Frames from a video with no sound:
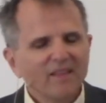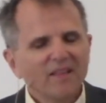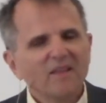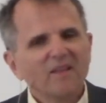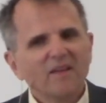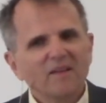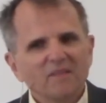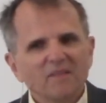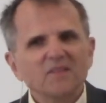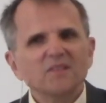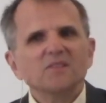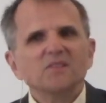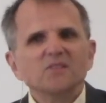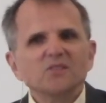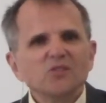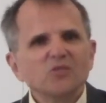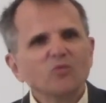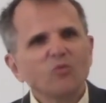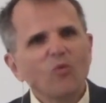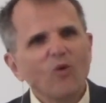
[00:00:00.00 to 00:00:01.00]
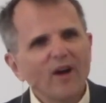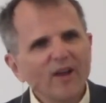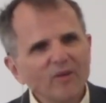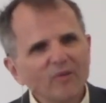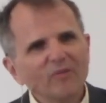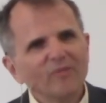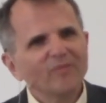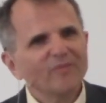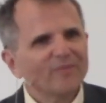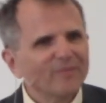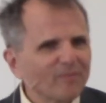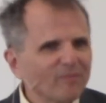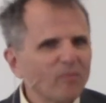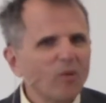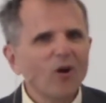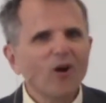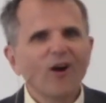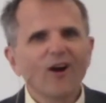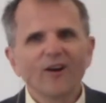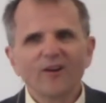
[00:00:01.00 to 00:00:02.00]
This is one
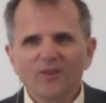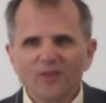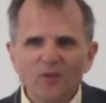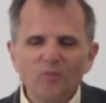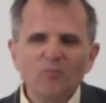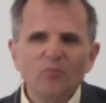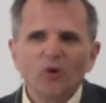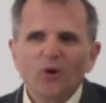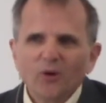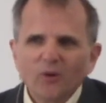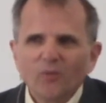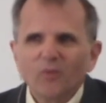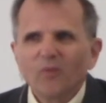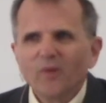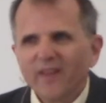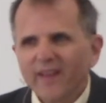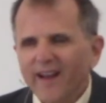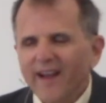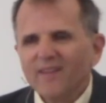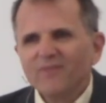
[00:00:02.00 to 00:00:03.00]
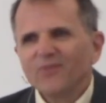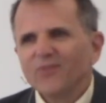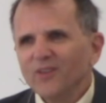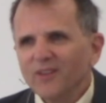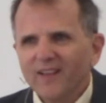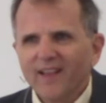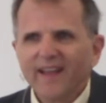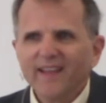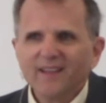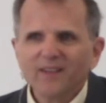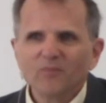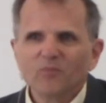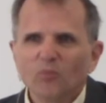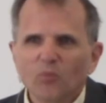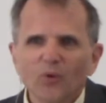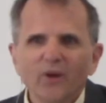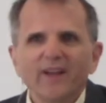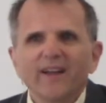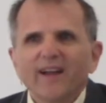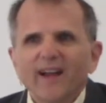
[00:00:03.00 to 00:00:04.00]
part of the book that I feel I can
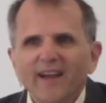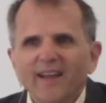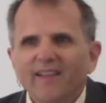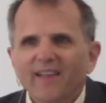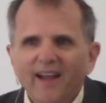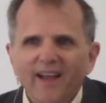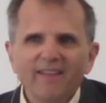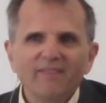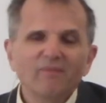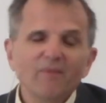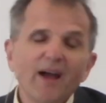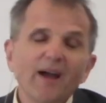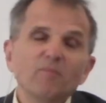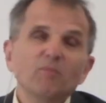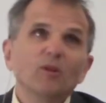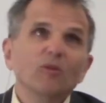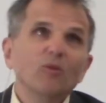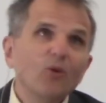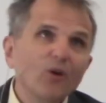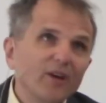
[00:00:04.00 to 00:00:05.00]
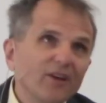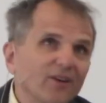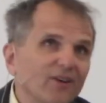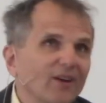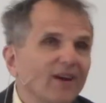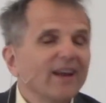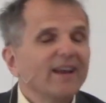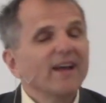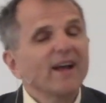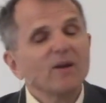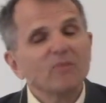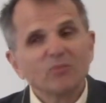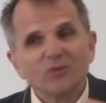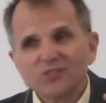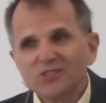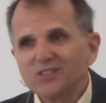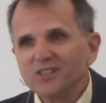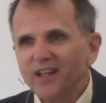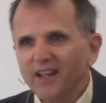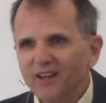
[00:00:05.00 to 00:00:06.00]
bring. I'm a lawyer and I
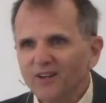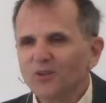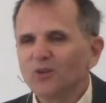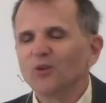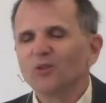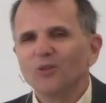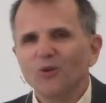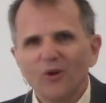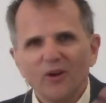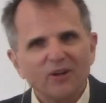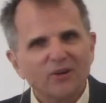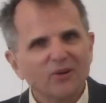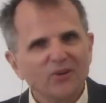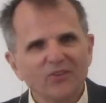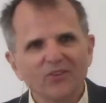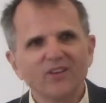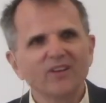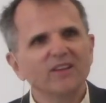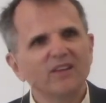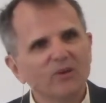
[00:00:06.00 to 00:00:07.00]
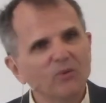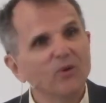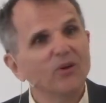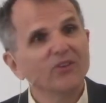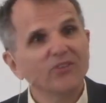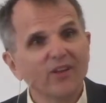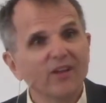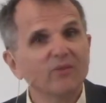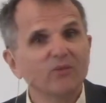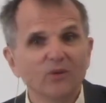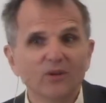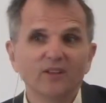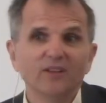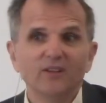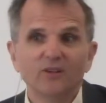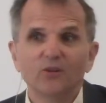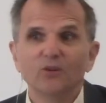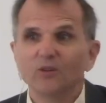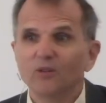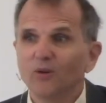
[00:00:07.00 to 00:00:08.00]
appreciate good lawyers, and he was a
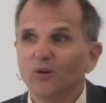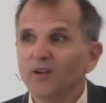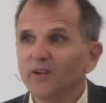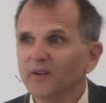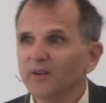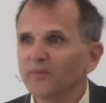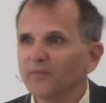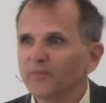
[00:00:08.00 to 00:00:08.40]
really good lawyer.